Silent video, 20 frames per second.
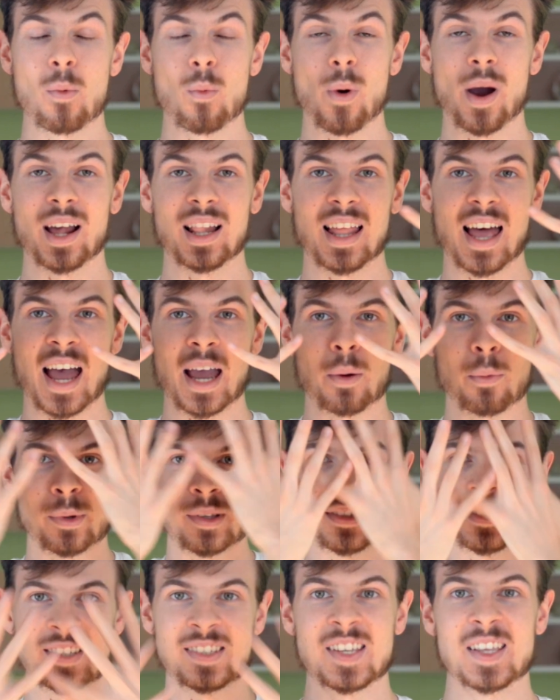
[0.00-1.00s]
while I
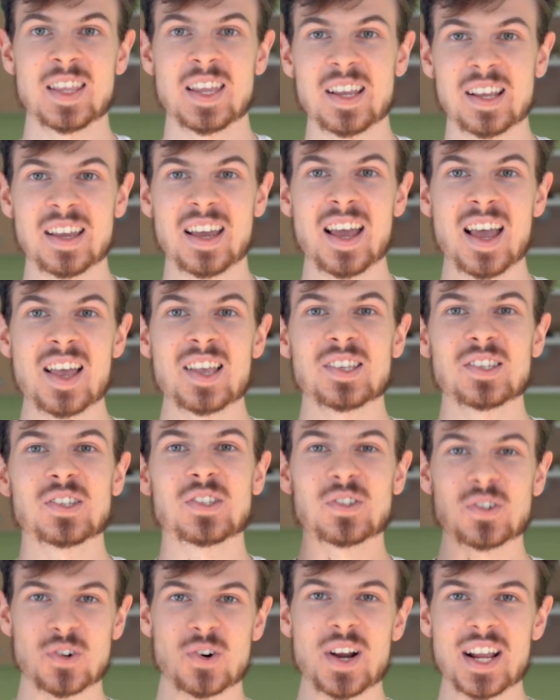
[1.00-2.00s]
was sitting
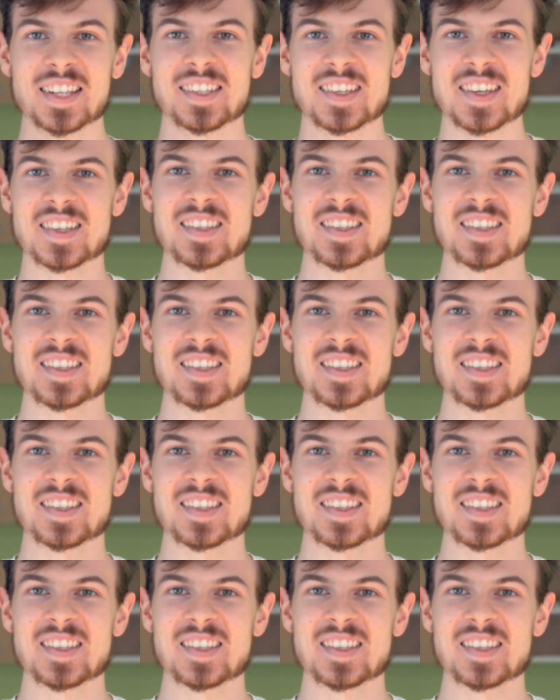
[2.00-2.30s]
straight